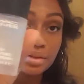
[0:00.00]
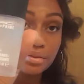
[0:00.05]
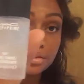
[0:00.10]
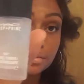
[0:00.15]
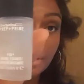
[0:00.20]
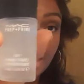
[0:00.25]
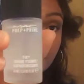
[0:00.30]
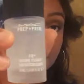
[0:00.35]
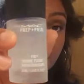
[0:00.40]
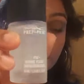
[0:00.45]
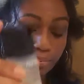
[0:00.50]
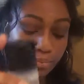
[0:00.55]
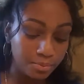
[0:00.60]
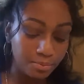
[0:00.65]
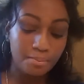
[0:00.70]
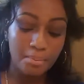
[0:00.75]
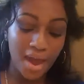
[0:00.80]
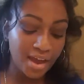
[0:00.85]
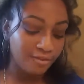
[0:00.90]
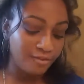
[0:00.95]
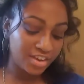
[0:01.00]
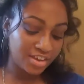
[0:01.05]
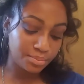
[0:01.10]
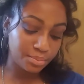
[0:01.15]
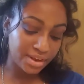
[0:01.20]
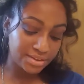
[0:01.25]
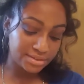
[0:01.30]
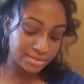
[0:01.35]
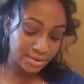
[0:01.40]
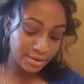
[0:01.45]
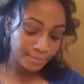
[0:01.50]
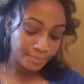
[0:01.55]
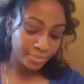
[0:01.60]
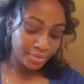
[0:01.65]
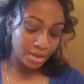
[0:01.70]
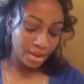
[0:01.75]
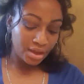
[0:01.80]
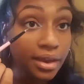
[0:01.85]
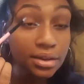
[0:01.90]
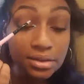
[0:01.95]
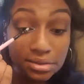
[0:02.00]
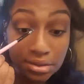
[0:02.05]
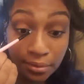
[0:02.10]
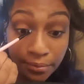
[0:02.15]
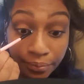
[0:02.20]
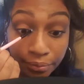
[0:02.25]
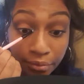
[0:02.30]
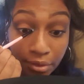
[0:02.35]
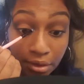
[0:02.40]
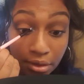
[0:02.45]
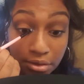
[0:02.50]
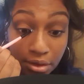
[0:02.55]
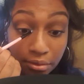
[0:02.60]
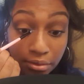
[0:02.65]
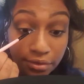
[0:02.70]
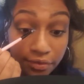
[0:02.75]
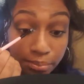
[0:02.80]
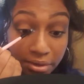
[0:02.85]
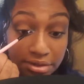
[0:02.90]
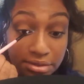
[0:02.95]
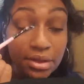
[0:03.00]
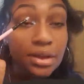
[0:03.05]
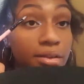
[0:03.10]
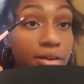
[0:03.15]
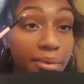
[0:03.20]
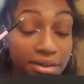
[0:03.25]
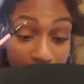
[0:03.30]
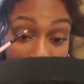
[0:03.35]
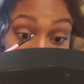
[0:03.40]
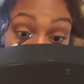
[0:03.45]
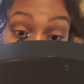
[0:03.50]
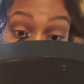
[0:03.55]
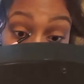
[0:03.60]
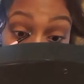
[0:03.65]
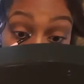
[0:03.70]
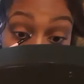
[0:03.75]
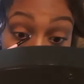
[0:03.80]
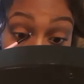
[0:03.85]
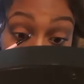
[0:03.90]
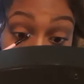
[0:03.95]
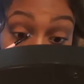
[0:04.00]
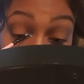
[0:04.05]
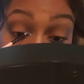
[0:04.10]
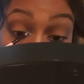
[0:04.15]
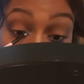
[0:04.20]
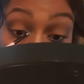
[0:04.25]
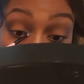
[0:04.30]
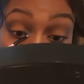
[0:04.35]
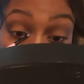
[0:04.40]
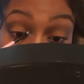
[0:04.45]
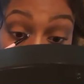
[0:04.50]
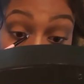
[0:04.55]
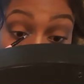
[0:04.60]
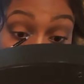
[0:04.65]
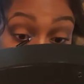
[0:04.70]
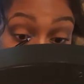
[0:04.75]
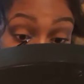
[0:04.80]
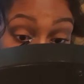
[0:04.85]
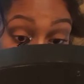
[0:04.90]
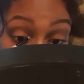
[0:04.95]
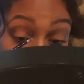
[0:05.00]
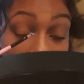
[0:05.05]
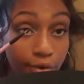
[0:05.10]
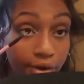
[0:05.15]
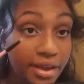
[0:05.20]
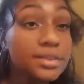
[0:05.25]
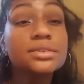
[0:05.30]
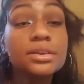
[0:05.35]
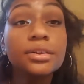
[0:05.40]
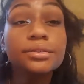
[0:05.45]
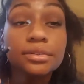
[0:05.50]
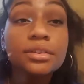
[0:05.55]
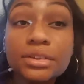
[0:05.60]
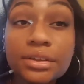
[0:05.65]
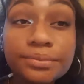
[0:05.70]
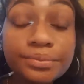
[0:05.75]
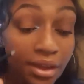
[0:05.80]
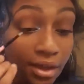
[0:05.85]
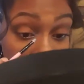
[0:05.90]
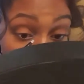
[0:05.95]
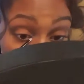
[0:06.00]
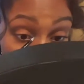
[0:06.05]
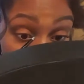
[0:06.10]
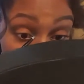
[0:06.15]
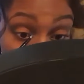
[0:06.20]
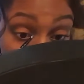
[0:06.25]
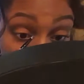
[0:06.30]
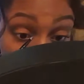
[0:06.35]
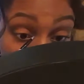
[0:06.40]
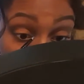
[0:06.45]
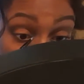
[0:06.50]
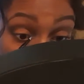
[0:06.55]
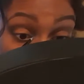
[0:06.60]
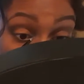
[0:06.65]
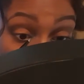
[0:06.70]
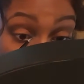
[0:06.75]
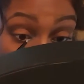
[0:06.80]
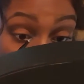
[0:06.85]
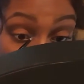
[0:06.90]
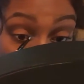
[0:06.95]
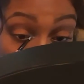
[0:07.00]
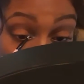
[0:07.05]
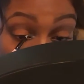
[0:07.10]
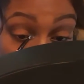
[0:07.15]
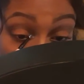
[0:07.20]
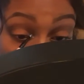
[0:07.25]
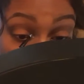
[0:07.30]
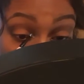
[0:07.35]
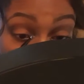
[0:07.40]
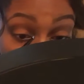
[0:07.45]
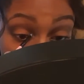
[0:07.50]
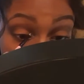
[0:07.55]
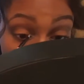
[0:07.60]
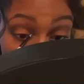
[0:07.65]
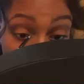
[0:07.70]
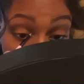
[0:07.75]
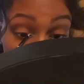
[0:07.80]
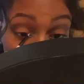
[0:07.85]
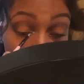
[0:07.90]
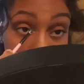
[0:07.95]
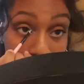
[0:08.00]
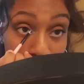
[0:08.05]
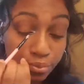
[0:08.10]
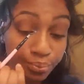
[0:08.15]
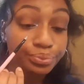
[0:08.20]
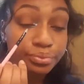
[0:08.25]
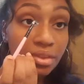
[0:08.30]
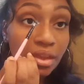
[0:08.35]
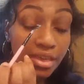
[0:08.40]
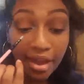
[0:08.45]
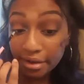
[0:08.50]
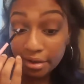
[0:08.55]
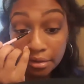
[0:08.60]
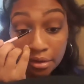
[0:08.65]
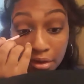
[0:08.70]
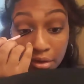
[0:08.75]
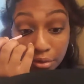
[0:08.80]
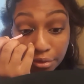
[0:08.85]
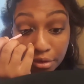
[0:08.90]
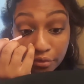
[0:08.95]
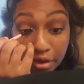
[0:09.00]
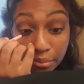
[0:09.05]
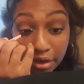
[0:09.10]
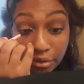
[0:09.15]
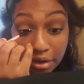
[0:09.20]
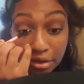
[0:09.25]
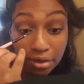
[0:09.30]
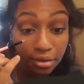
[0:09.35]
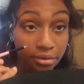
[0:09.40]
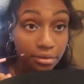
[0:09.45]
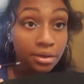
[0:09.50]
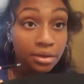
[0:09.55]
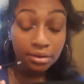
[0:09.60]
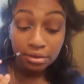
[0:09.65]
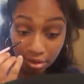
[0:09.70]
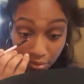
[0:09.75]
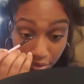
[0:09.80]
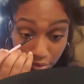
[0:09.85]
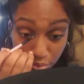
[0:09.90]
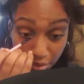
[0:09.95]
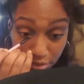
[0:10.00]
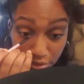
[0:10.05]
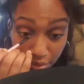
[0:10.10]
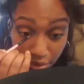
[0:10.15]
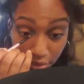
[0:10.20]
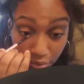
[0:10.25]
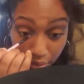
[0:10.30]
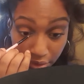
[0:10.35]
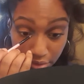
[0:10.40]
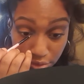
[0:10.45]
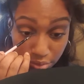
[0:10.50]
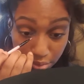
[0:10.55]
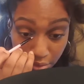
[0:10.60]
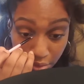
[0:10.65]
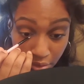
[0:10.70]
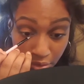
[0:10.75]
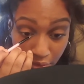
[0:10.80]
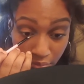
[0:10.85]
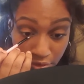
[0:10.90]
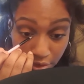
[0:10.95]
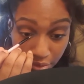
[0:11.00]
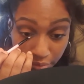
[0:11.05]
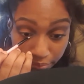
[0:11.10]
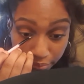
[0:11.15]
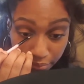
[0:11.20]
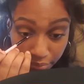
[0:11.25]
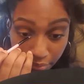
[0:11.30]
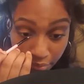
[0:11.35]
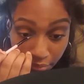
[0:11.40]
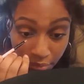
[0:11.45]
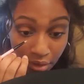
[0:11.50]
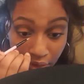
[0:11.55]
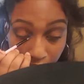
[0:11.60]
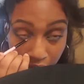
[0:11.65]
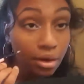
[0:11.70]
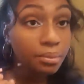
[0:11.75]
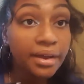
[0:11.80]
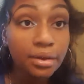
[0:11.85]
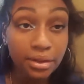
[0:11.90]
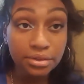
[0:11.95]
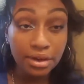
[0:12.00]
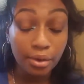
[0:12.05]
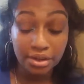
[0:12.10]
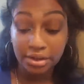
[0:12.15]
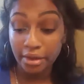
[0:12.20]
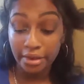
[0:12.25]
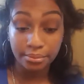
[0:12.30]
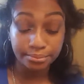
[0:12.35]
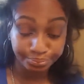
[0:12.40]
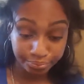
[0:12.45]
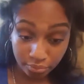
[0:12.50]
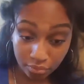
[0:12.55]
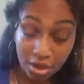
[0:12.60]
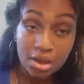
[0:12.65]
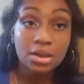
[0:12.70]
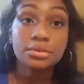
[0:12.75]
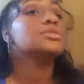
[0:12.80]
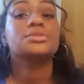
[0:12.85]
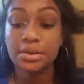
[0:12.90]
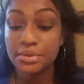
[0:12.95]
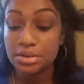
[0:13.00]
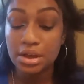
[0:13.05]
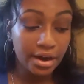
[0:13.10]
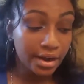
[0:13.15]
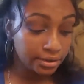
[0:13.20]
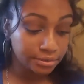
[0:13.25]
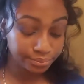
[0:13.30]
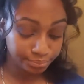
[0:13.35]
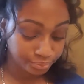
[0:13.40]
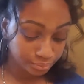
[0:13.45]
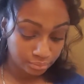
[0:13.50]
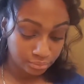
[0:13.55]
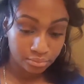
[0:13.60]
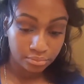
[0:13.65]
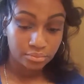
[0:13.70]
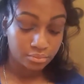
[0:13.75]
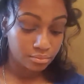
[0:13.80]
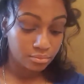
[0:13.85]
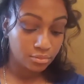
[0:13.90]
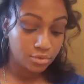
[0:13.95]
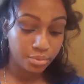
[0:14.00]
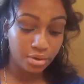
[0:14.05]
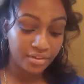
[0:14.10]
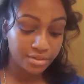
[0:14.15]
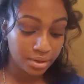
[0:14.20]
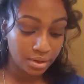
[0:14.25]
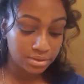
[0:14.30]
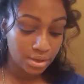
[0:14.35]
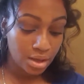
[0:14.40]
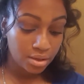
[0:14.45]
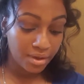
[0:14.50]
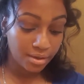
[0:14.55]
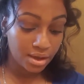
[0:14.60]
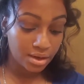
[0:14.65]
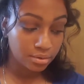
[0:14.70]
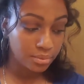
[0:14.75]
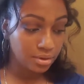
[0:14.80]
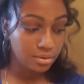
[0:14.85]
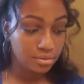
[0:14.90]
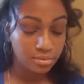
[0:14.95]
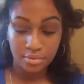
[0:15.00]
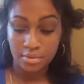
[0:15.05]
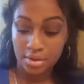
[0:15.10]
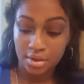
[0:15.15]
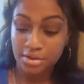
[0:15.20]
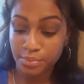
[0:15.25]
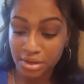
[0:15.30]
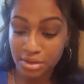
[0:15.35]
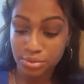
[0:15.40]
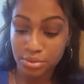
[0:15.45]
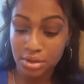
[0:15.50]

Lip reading: Eyeshadow in Infinite Sky and a small detail brush, and I'm just going to use the MAC Fix Plus, and I'm going to spray a little bit on my hand, on the back of my hand, and then rub my brush in it, and then apply this